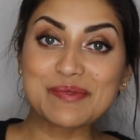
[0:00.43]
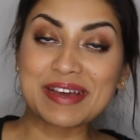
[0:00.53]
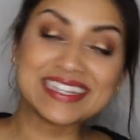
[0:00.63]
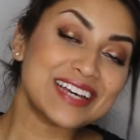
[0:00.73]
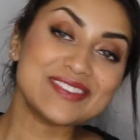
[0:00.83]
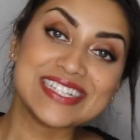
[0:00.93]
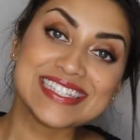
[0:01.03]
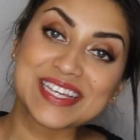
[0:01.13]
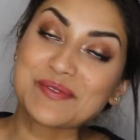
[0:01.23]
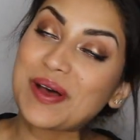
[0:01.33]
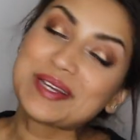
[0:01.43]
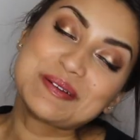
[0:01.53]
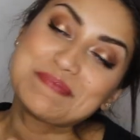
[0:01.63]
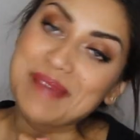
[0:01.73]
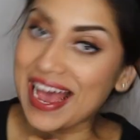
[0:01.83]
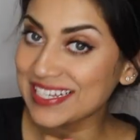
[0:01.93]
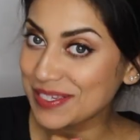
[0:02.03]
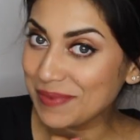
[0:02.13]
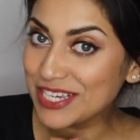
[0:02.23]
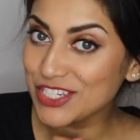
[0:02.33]
my lovelies and welcome back
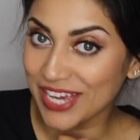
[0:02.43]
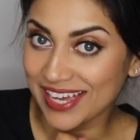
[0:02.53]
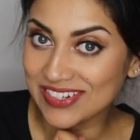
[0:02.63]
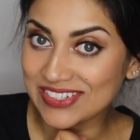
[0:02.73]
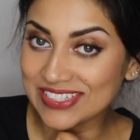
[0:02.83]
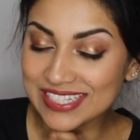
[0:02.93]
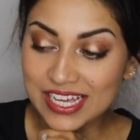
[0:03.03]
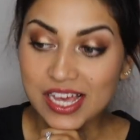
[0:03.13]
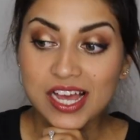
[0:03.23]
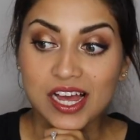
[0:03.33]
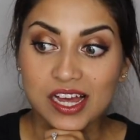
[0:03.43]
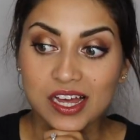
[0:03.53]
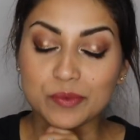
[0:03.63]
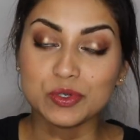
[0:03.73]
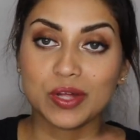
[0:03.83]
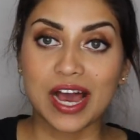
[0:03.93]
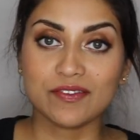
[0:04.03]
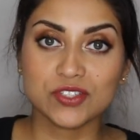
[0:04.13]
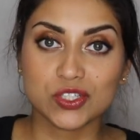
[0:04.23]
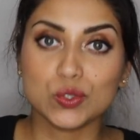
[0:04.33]
to my channel. Um, you will
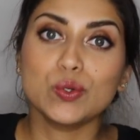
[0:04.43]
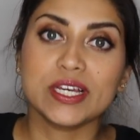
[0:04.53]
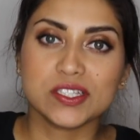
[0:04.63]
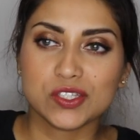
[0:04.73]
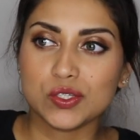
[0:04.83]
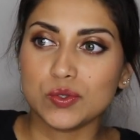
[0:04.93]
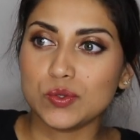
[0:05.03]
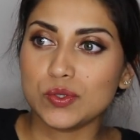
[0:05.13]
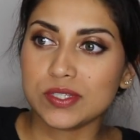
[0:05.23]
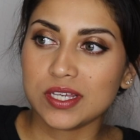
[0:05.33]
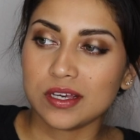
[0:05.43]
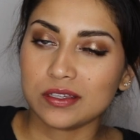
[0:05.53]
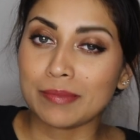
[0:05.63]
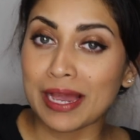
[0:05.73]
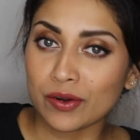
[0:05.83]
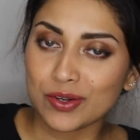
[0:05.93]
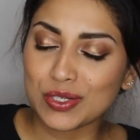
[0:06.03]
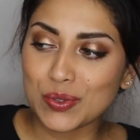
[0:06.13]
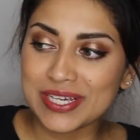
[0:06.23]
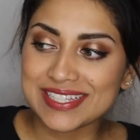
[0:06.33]
have to excuse background
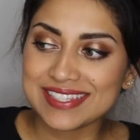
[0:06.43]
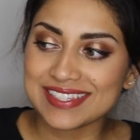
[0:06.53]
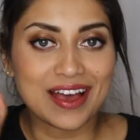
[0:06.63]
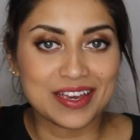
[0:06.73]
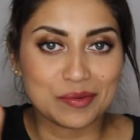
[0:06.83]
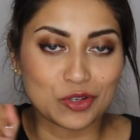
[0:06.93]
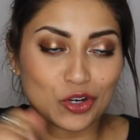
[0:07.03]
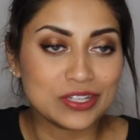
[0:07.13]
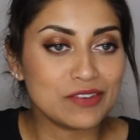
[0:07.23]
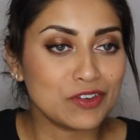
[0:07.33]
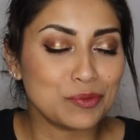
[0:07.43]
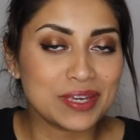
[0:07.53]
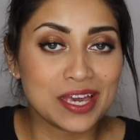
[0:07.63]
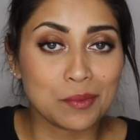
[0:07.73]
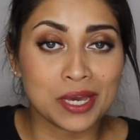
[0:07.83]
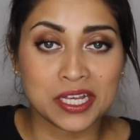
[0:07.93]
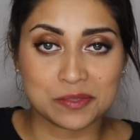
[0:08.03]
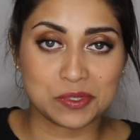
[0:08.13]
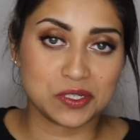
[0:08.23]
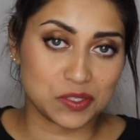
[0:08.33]
noise. I am currently filming and my
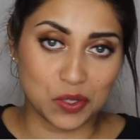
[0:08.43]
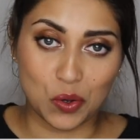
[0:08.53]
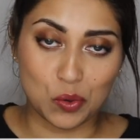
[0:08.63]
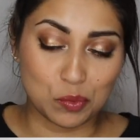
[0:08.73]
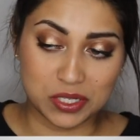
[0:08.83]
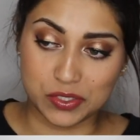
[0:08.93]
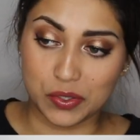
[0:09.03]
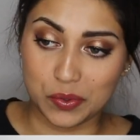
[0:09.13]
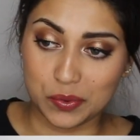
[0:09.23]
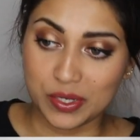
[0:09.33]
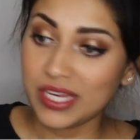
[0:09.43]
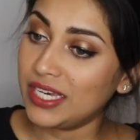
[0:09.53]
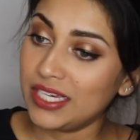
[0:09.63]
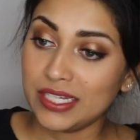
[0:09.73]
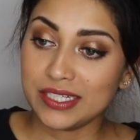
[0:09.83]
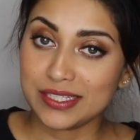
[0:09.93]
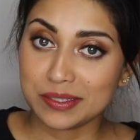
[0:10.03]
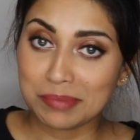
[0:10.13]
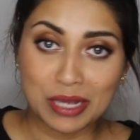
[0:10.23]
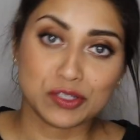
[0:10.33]
husband is home, so
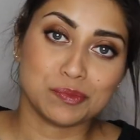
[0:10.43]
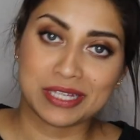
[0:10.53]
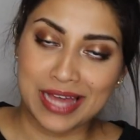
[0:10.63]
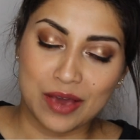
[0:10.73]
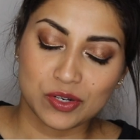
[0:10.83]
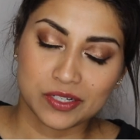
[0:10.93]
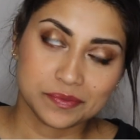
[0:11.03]
it's bound to be loud.